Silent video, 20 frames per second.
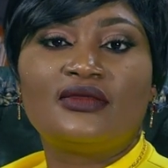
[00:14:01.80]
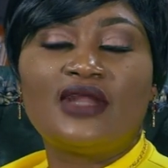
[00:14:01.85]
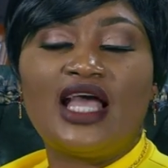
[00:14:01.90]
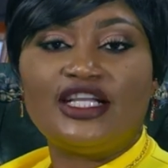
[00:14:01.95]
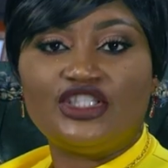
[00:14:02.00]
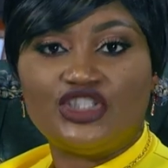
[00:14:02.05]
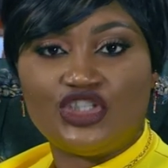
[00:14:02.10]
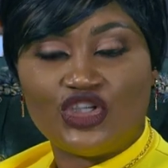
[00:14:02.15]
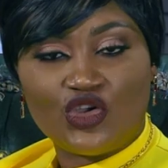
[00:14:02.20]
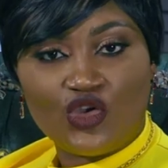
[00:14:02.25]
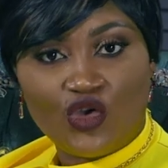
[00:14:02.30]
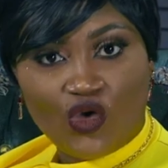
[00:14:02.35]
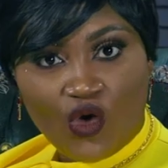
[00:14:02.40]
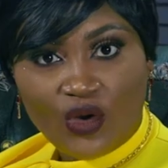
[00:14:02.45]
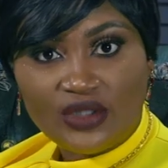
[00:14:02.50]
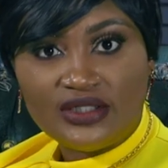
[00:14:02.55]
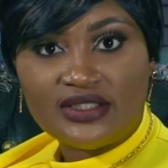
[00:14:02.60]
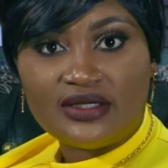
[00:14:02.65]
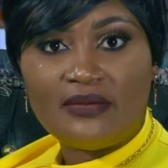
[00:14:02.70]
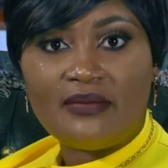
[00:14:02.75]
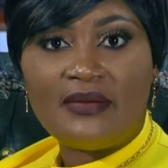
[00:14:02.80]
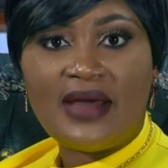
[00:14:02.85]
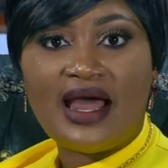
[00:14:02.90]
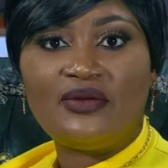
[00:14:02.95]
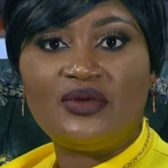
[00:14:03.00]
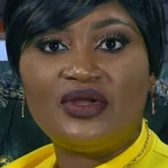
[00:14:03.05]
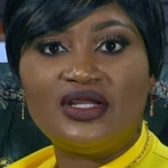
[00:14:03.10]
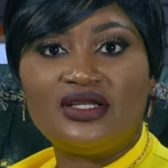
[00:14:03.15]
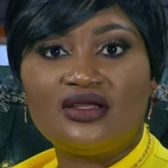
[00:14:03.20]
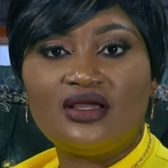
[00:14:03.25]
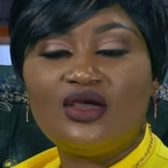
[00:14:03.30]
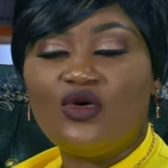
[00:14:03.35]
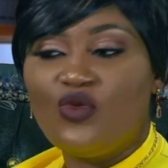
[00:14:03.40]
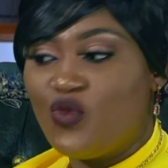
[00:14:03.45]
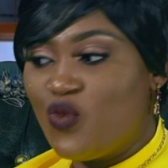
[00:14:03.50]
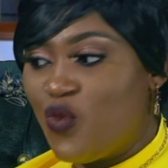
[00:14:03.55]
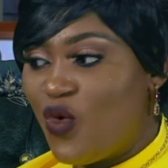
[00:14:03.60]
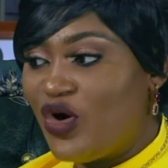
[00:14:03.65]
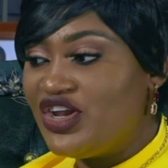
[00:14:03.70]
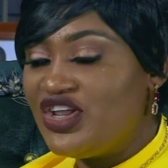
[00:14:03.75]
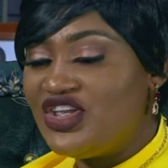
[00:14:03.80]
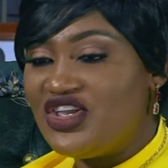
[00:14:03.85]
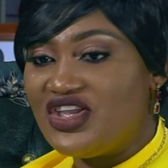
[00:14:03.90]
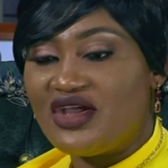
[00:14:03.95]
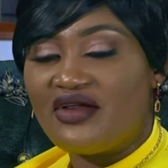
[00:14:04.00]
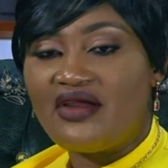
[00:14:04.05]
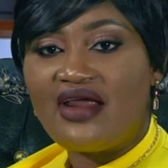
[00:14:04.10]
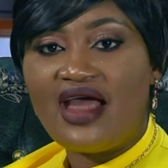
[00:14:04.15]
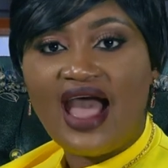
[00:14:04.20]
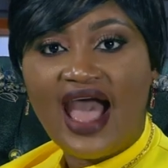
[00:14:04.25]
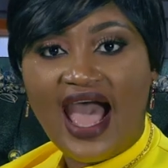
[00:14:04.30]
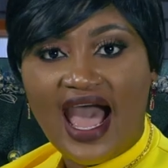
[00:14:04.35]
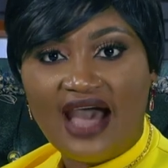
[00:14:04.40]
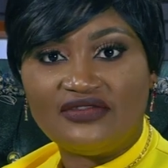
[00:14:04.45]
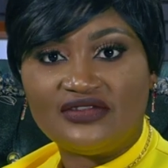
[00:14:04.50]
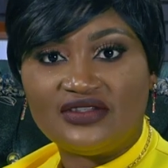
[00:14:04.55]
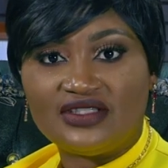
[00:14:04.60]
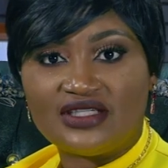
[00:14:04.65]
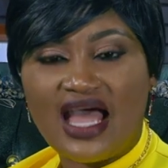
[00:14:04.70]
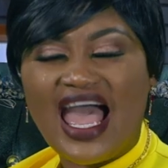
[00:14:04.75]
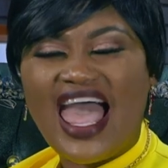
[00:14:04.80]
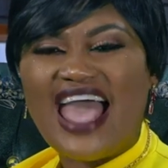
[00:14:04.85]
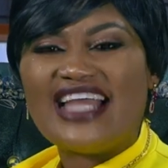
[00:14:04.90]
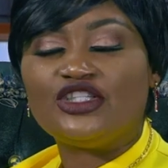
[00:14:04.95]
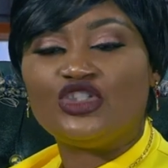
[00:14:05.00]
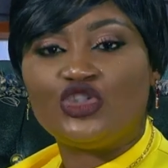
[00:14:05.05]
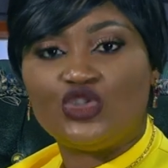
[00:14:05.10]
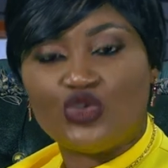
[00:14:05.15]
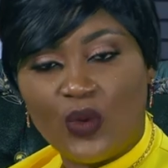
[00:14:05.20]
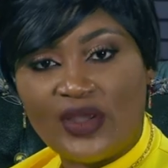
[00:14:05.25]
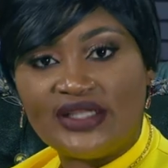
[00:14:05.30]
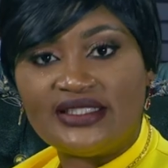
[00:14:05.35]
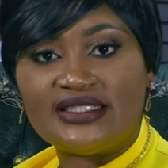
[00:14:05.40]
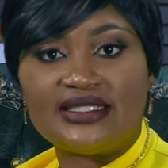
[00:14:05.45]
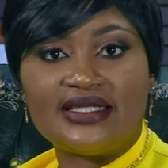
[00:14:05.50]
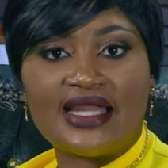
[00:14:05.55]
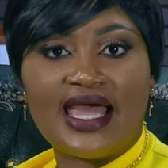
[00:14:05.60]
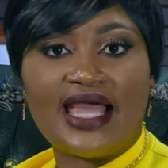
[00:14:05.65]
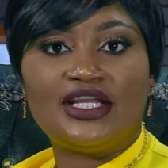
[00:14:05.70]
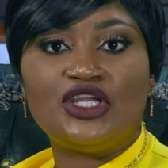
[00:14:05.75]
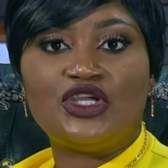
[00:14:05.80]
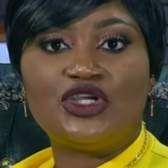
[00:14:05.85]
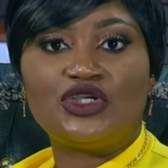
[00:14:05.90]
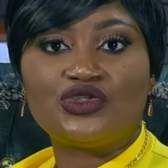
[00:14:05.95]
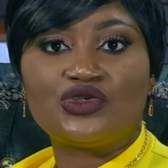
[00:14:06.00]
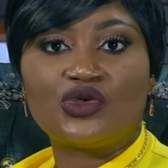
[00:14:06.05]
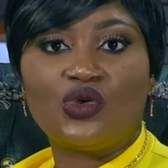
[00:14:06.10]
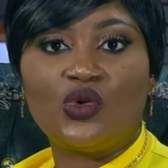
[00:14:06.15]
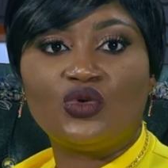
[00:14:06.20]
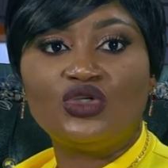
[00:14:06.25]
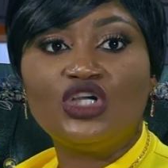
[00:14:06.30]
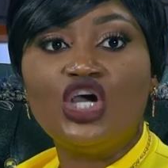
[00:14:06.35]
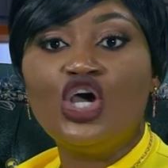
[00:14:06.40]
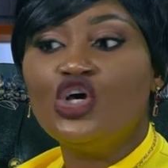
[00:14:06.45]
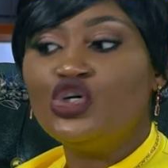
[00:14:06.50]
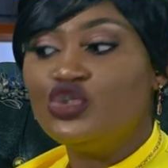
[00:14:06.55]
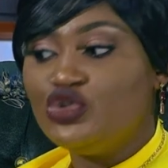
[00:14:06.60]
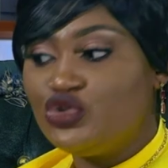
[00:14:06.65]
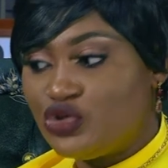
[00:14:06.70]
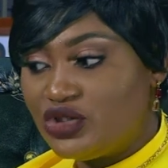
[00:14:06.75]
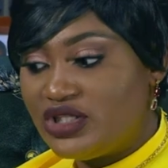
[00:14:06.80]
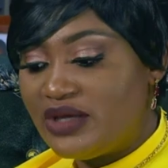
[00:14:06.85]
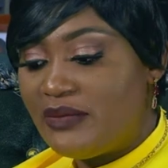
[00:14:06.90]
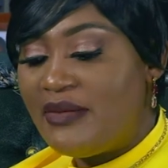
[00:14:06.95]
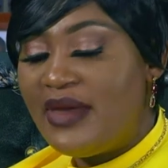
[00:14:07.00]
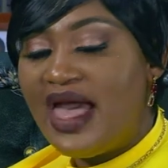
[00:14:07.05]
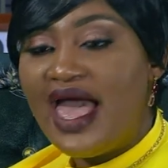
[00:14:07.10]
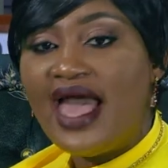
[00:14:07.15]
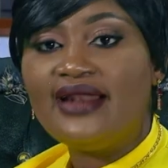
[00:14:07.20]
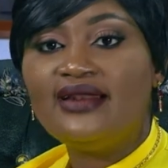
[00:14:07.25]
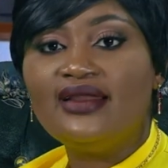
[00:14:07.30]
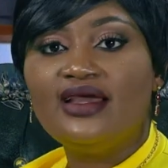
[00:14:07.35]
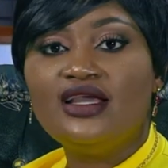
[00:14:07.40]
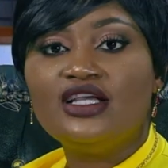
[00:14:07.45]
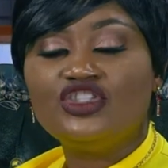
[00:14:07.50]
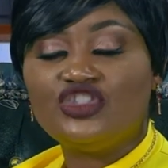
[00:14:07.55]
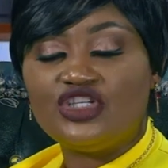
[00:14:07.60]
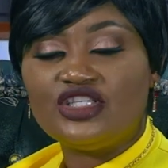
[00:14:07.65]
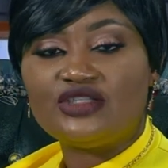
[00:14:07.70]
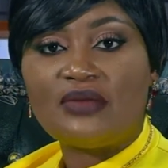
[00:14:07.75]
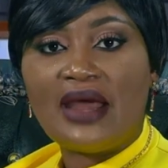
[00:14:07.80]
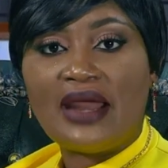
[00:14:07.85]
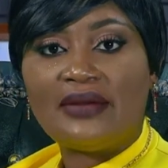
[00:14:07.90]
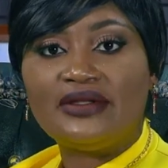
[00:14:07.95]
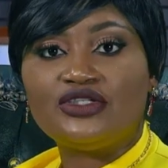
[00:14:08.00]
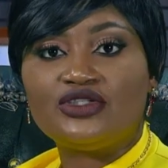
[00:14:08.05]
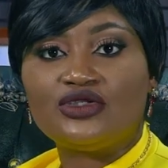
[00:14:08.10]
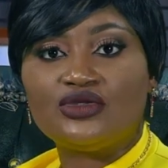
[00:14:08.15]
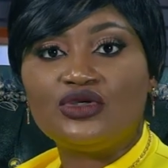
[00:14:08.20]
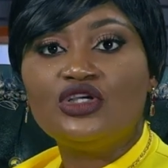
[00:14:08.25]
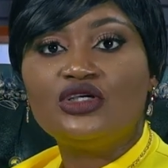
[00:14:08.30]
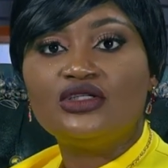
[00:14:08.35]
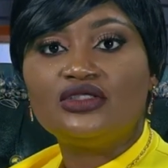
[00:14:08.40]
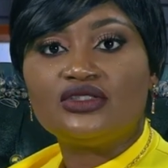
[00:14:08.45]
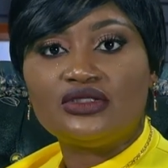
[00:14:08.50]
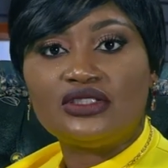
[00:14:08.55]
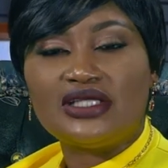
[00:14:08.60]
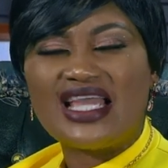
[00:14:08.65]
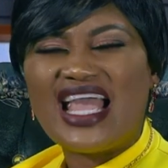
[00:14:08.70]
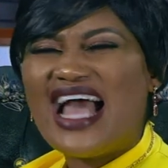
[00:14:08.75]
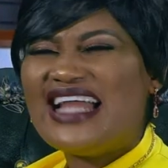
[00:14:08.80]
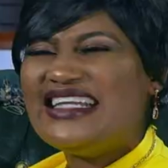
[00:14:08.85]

And she got married 1 year after, at 29 years old, to the man she's married to today.